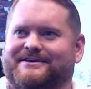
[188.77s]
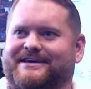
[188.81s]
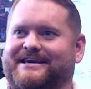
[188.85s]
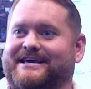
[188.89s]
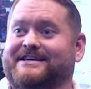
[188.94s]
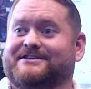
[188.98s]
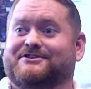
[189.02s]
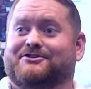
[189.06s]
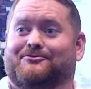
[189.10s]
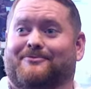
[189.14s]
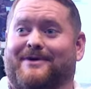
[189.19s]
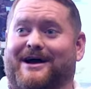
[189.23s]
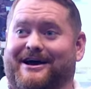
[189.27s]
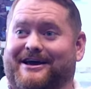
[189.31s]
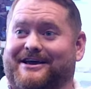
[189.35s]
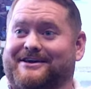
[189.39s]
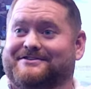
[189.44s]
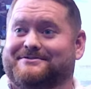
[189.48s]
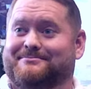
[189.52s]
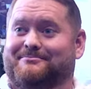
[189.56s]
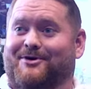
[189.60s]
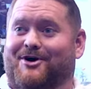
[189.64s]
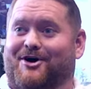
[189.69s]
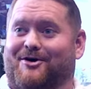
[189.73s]
He is around. He is
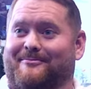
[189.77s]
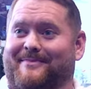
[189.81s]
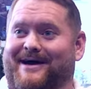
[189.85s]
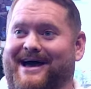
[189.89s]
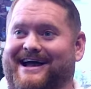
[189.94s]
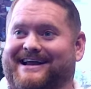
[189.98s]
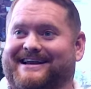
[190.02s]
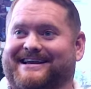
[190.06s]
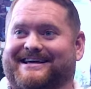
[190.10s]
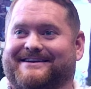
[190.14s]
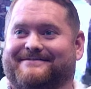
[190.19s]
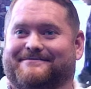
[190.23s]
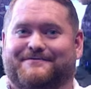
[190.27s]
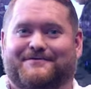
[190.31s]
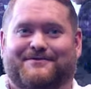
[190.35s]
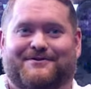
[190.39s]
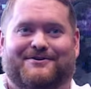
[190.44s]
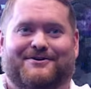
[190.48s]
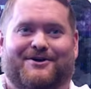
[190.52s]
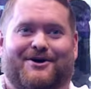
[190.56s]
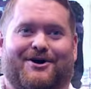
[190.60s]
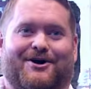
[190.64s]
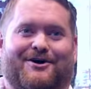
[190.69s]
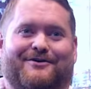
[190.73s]
a ball magnet
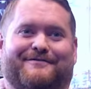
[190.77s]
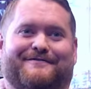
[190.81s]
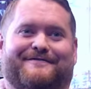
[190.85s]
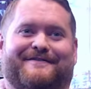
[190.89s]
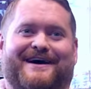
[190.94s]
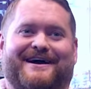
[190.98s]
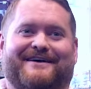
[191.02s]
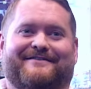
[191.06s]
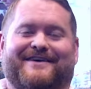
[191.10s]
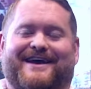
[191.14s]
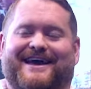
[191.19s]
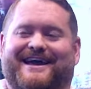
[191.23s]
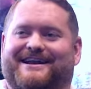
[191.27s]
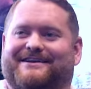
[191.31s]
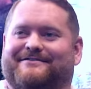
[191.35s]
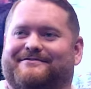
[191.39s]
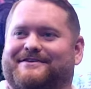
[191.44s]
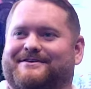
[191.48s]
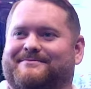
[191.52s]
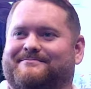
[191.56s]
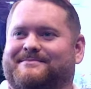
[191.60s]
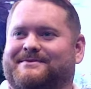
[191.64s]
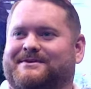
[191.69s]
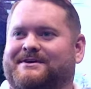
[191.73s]
for all five eight of
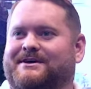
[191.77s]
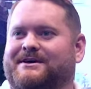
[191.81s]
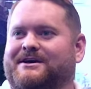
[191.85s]
him.